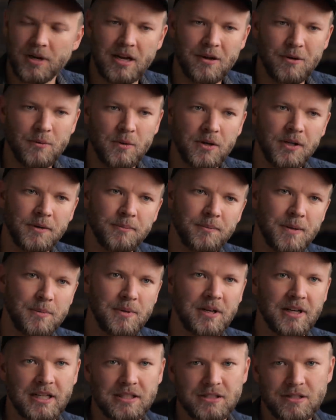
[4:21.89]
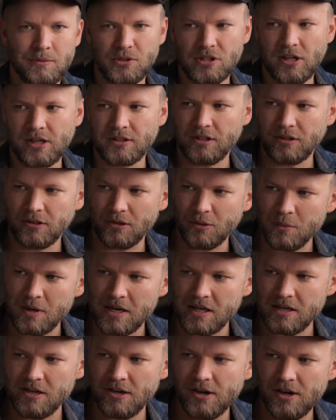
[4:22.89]
Okay, well, maybe I'll get some shots at the
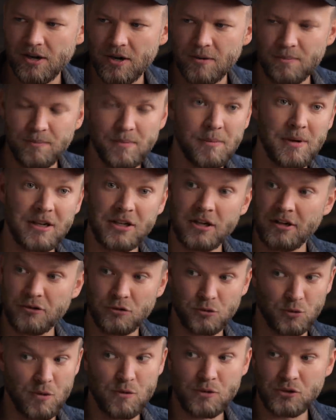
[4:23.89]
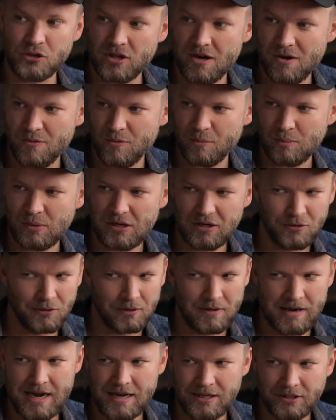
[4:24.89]
window. Maybe a drone shot would be
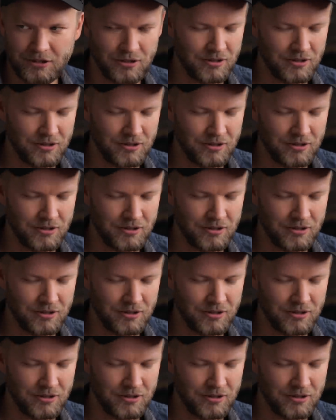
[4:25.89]
great